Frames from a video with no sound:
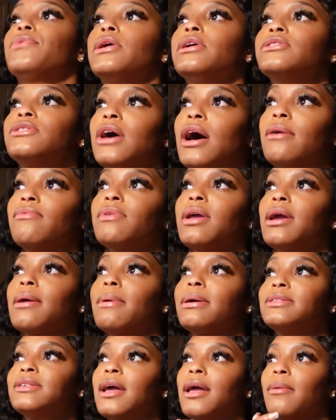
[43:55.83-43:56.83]
So I'm thinking
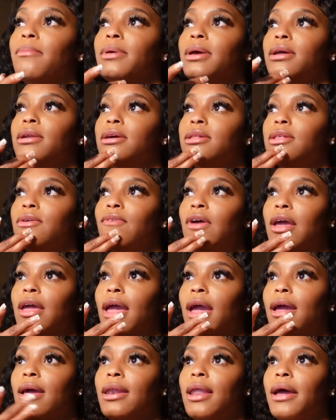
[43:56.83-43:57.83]
about taking me another
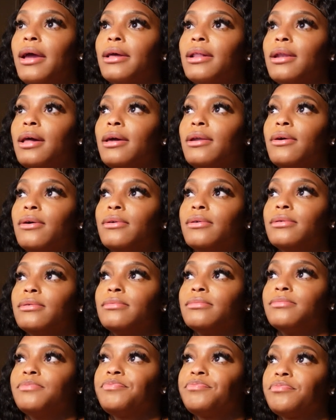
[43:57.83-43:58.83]
vacay like later
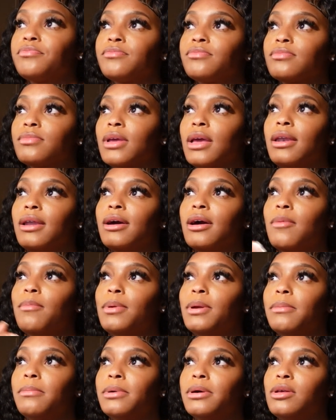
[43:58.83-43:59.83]
on in a
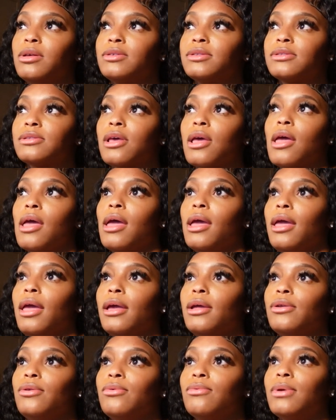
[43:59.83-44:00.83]
couple of months
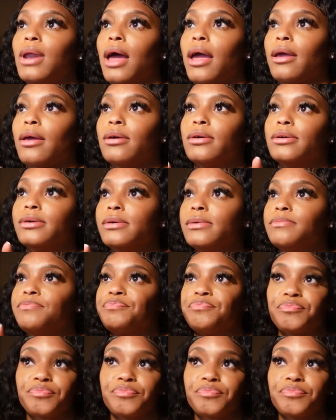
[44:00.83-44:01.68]
and do like a